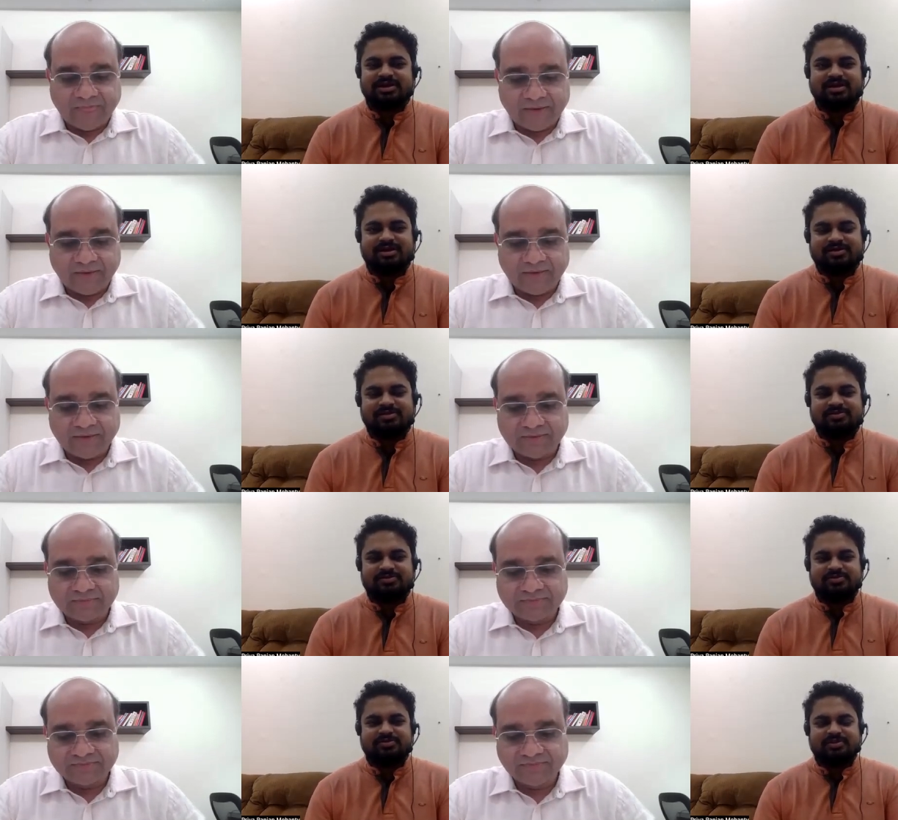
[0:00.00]
Speaker 1: uh,
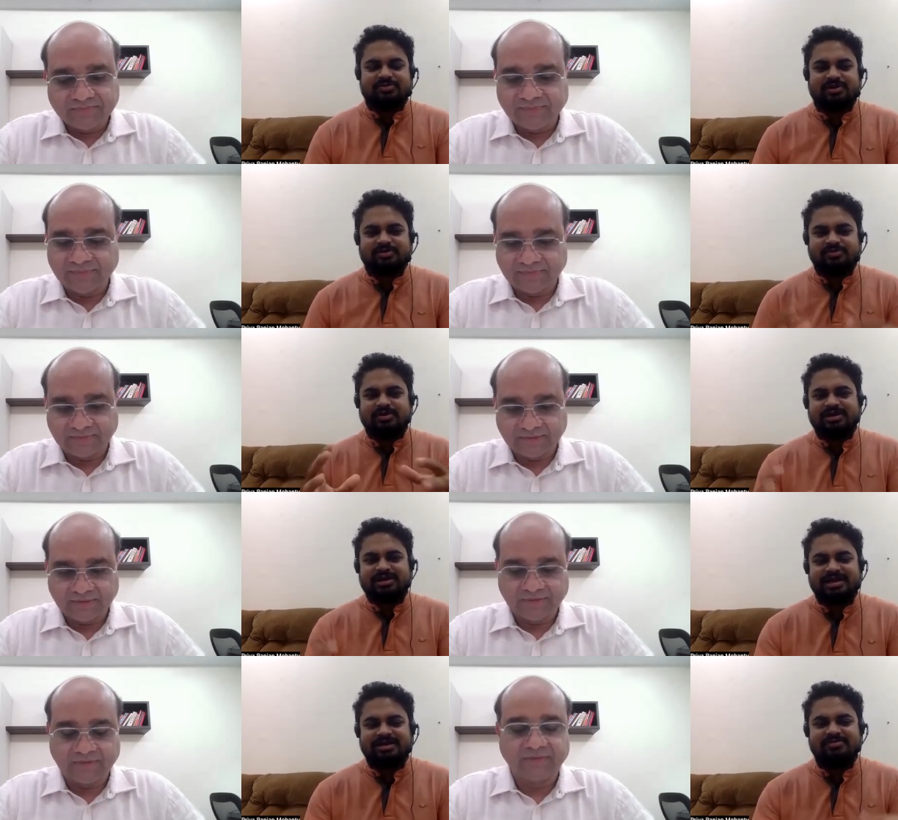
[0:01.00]
what, what
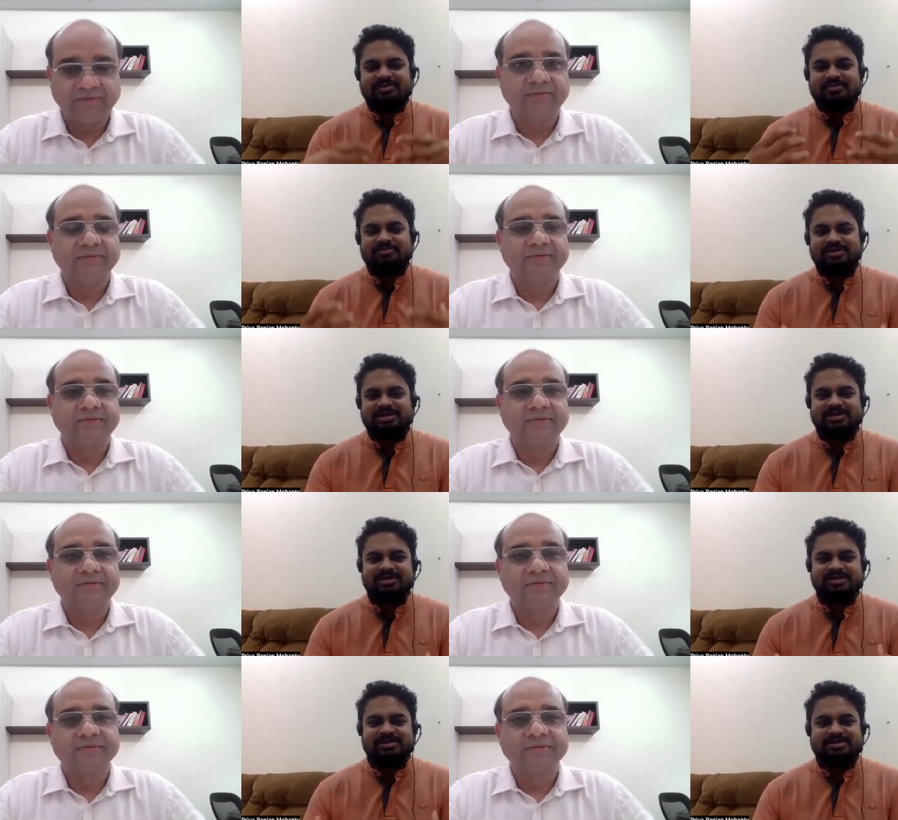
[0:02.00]
what kind of
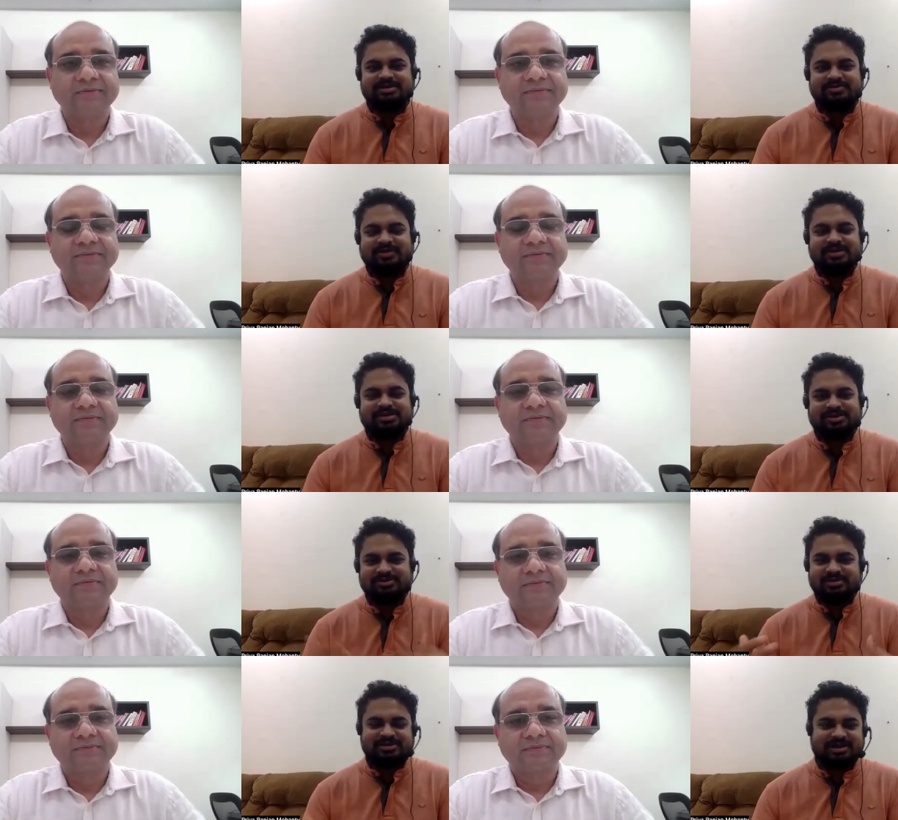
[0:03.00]
company eh, venture
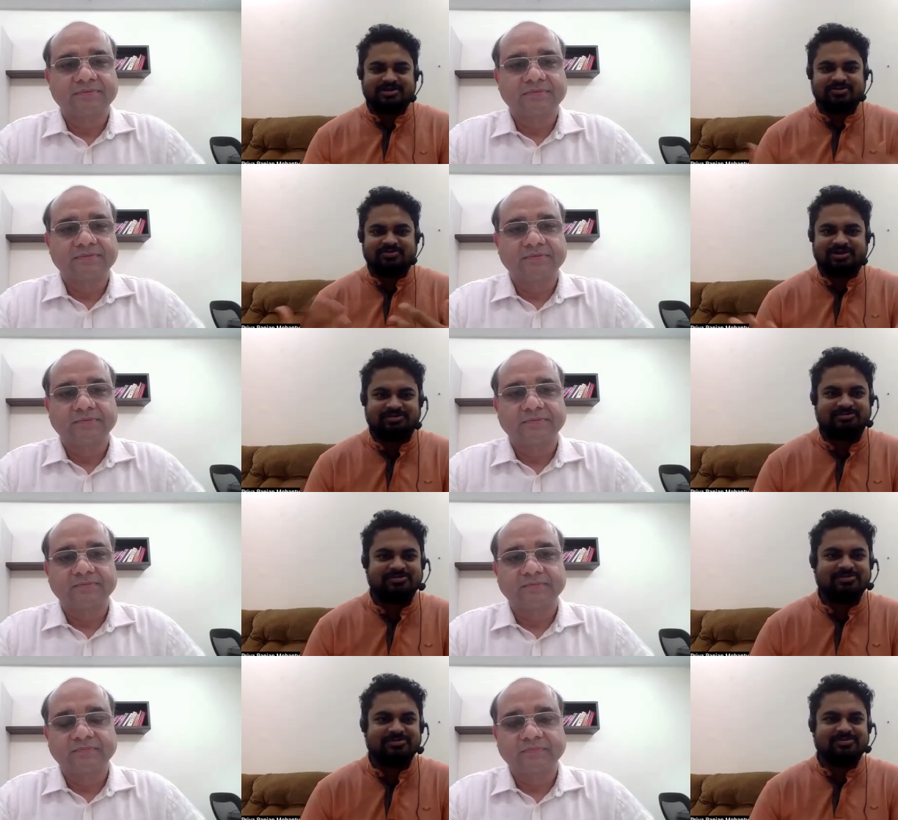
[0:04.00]
you are trying to become
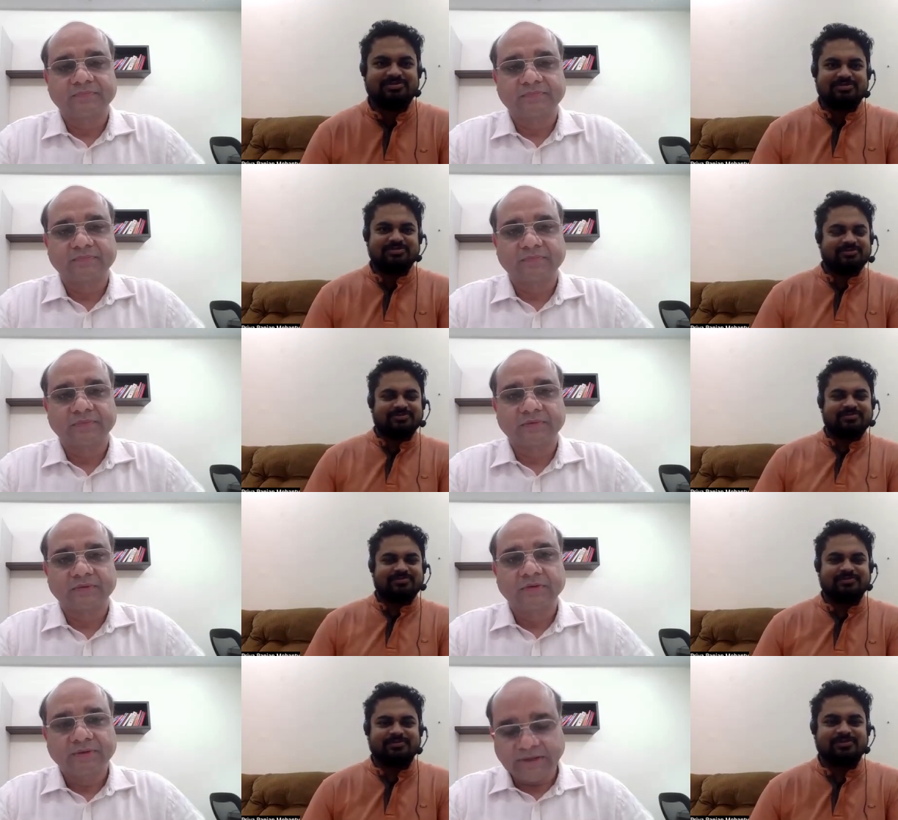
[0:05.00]

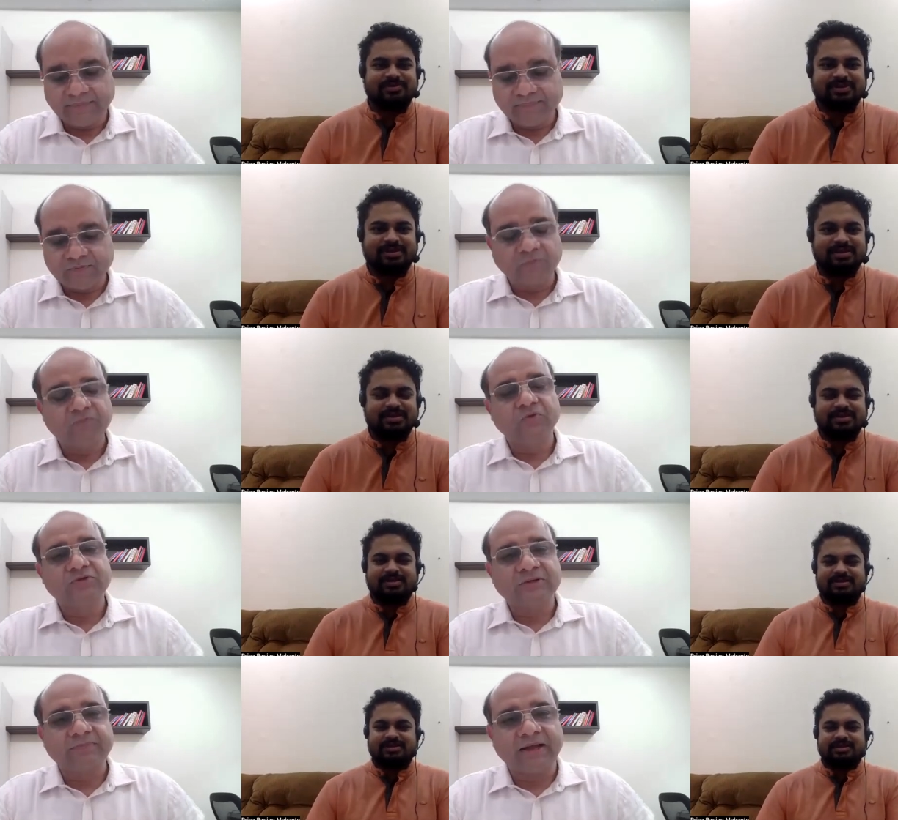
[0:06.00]
Speaker 2: yeah so
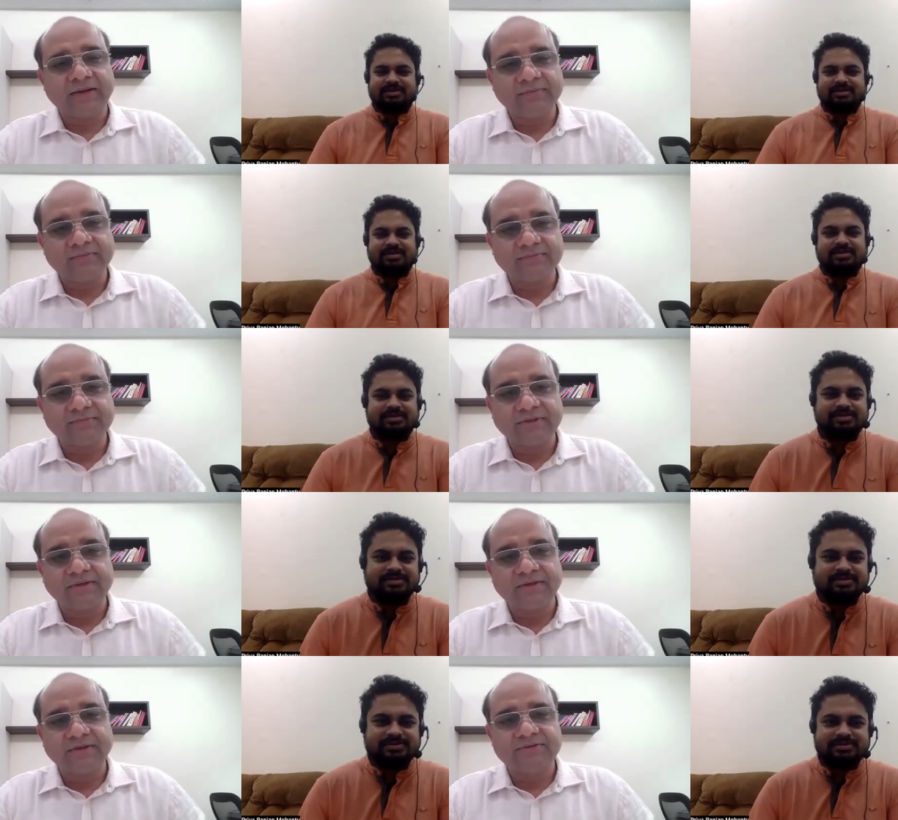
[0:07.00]
future plan
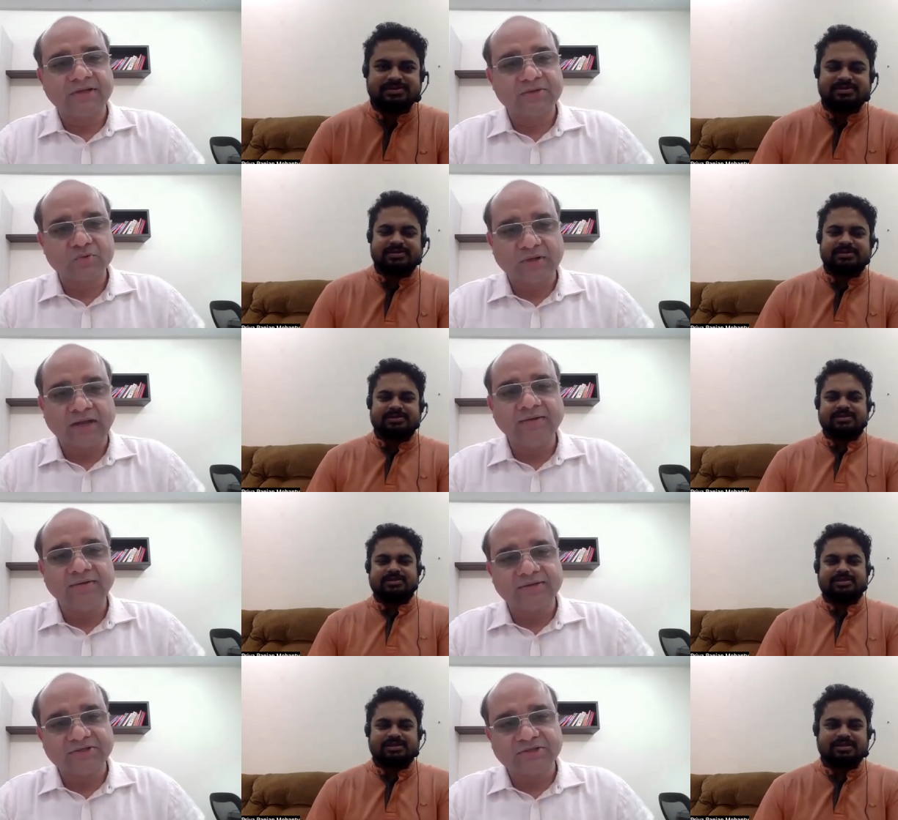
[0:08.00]
is har
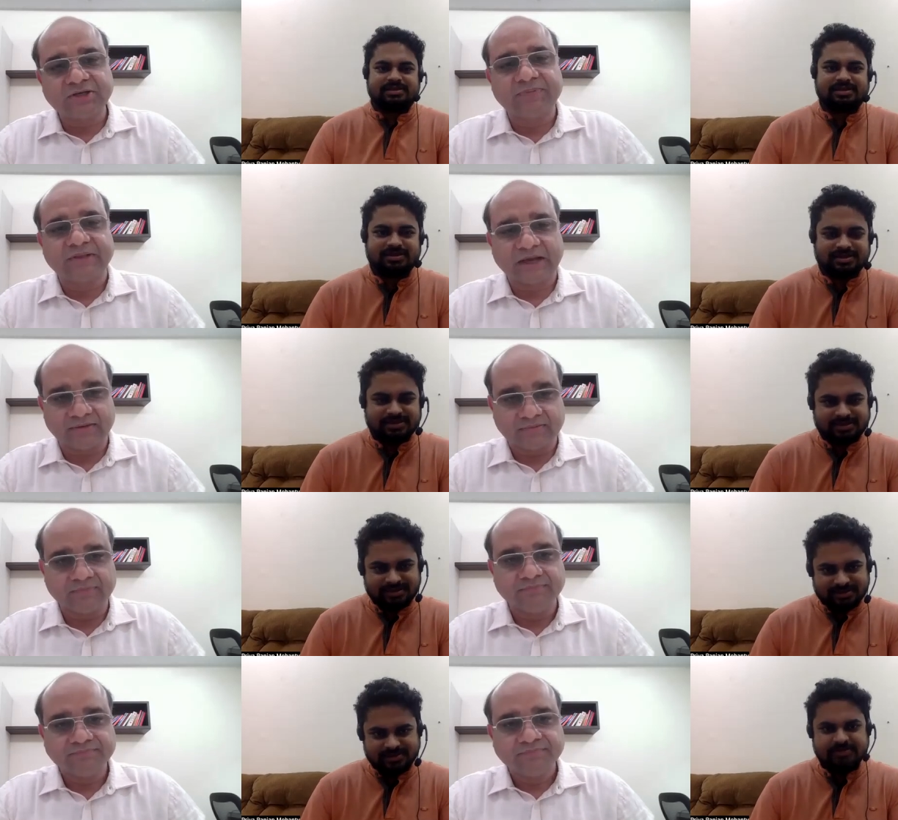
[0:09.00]
dukan digital
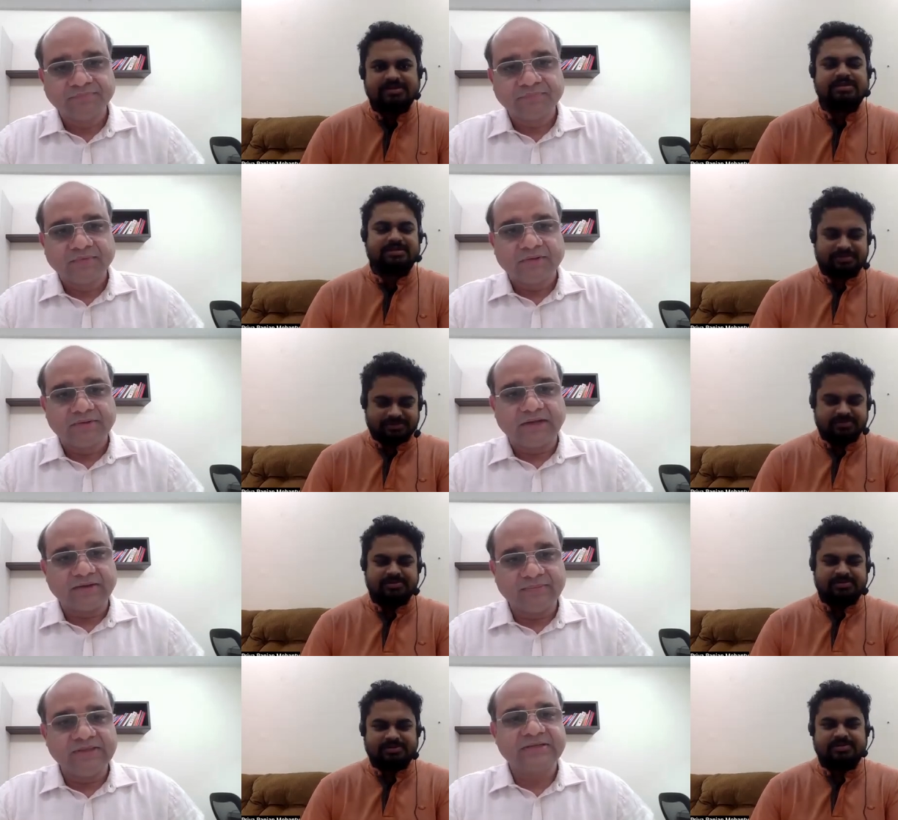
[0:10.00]
pradhan
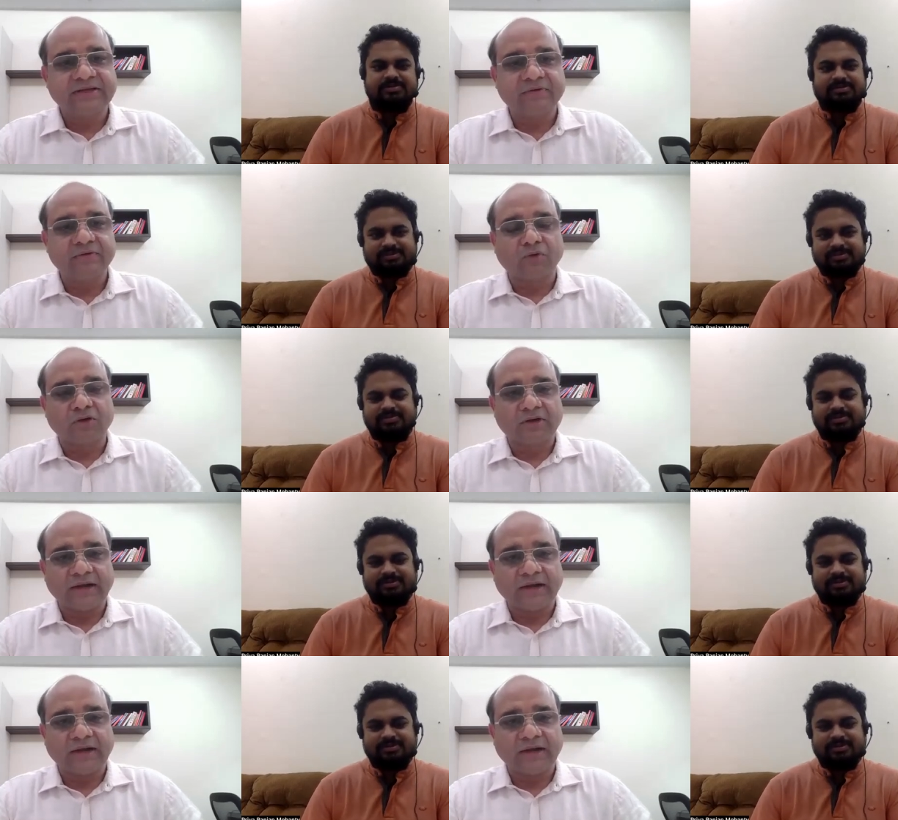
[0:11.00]
that remains our war